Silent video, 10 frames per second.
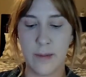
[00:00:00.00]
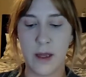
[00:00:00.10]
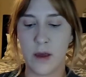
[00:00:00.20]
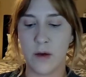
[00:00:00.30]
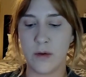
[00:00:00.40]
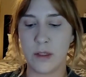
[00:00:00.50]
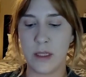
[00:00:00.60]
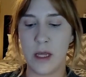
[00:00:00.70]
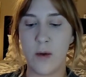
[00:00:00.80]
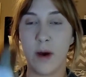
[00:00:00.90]
We use
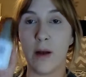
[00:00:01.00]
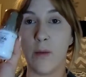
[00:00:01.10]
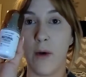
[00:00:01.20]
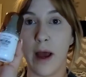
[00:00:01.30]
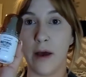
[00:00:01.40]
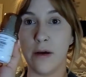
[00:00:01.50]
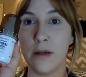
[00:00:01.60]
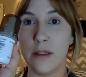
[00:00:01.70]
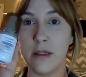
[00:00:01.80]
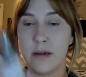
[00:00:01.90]
the Wet n
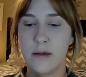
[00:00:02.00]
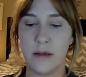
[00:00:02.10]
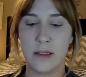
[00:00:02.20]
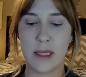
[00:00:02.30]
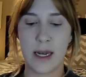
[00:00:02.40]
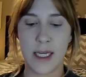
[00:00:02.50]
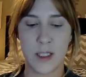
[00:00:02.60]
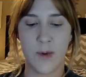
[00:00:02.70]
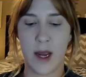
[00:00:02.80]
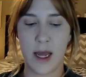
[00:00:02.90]
Wild setting
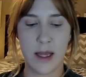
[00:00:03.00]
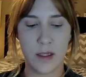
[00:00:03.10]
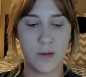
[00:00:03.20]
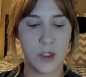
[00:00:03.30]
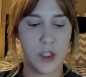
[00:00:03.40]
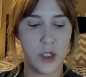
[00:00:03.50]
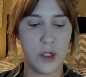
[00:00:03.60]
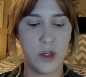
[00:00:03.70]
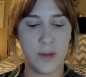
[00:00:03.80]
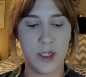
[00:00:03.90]
spray. This one's
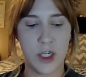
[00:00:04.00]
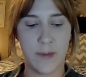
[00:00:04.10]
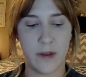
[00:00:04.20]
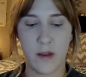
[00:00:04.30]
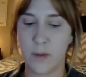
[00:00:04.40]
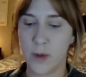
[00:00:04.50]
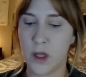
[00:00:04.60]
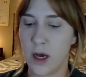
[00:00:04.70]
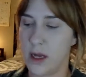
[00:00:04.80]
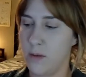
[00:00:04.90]
a little bit cheaper than the
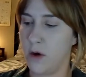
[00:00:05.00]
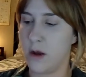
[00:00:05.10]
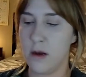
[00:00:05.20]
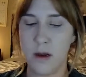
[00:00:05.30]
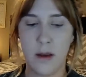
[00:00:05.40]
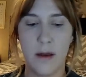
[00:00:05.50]
Milani one.